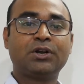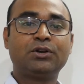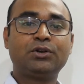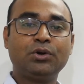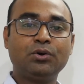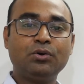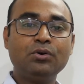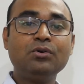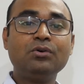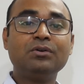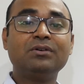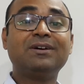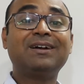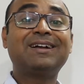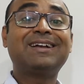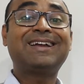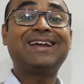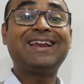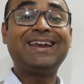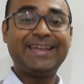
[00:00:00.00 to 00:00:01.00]
to
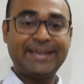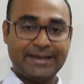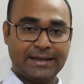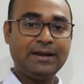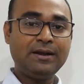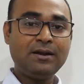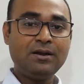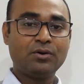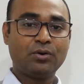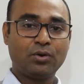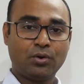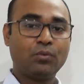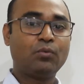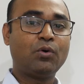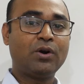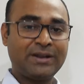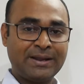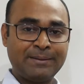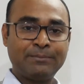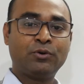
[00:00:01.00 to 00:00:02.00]
clear
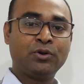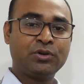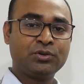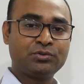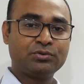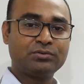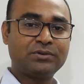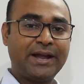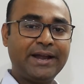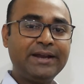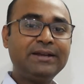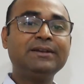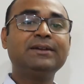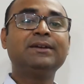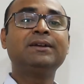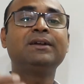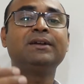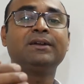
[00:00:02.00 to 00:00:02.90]
what I'm going to write.